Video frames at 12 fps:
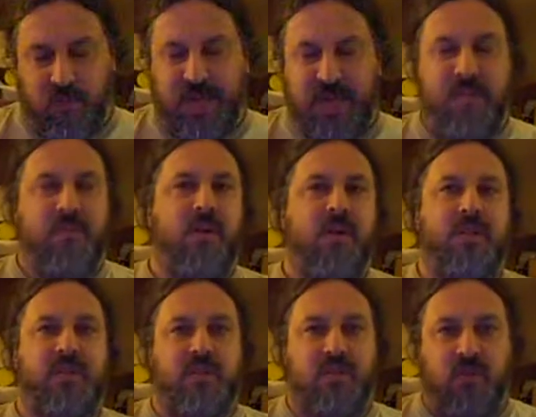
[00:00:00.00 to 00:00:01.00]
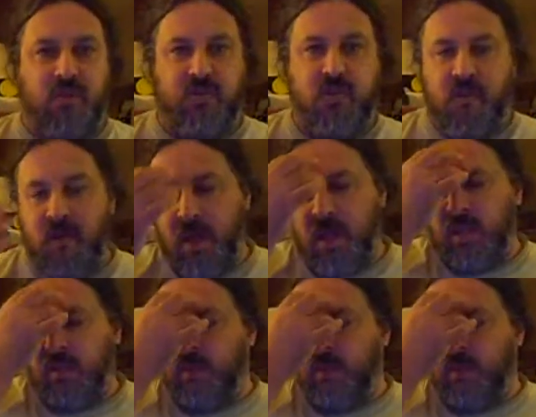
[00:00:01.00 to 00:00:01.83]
reading books, and so on and so forth,